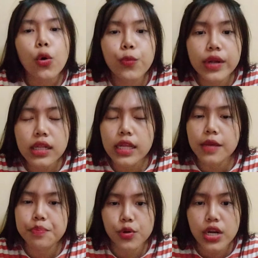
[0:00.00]

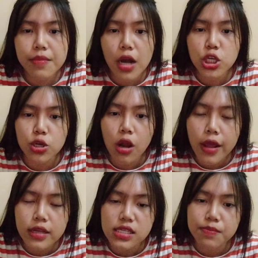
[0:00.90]
really pretty much
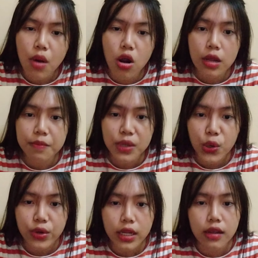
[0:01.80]
like a small
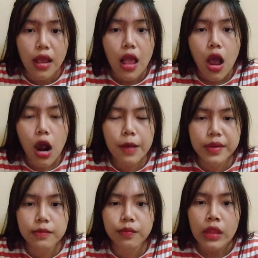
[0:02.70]
community. I
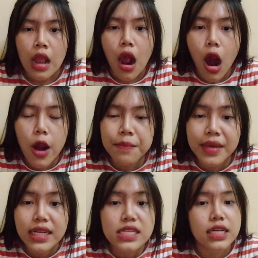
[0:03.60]

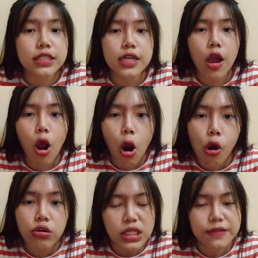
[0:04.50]
mean that there are
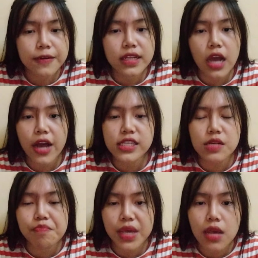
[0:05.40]
all different kinds
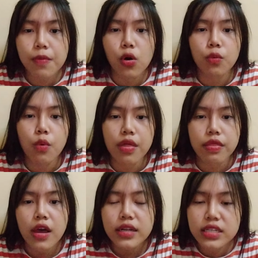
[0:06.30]
of people
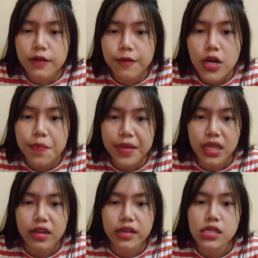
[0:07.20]
with different
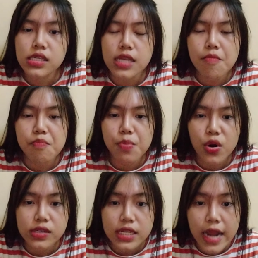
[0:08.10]
opinions and
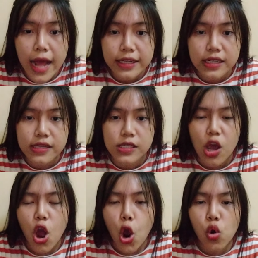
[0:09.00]

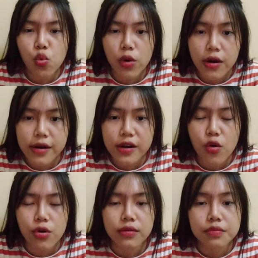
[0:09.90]
personalities who work
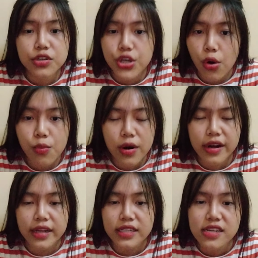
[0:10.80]
or don't
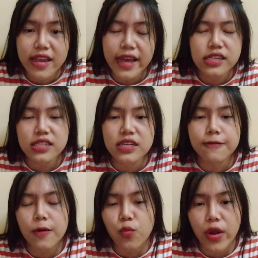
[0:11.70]
work together in
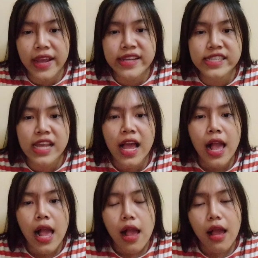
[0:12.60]
different ways.
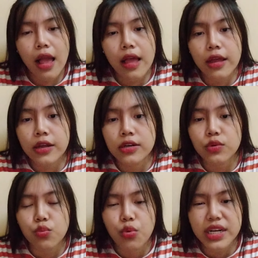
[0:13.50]
And
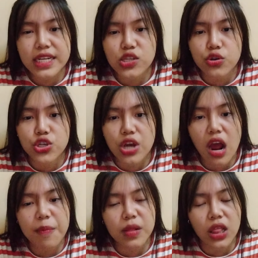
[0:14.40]
what is your
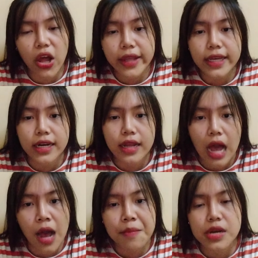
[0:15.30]
job like in a
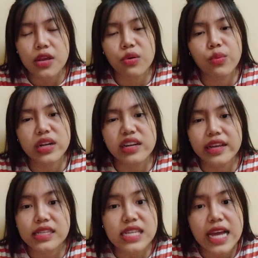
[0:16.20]
company? What
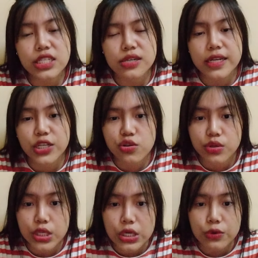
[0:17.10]
exactly do
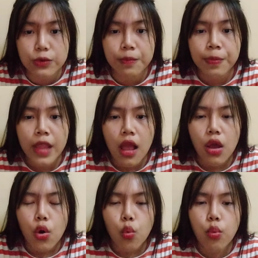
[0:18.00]
you do?
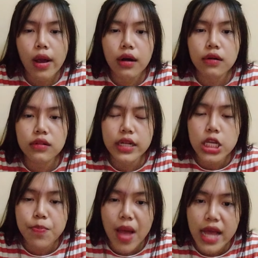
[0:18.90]
Well, it
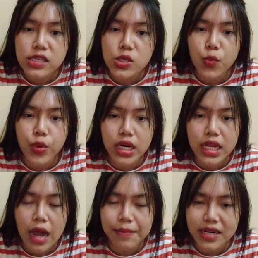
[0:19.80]
depends on what the
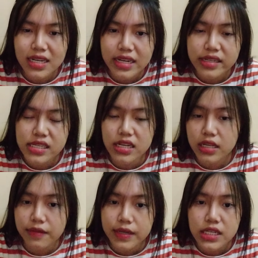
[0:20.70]
company needs at a
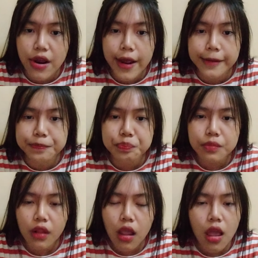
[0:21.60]
given time.
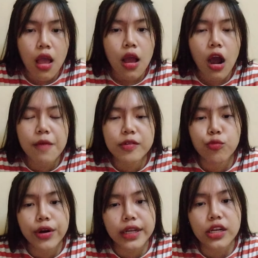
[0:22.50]
I've
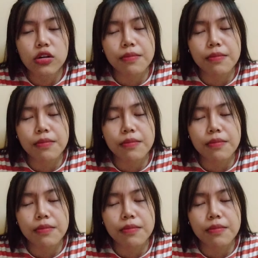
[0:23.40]
been working on a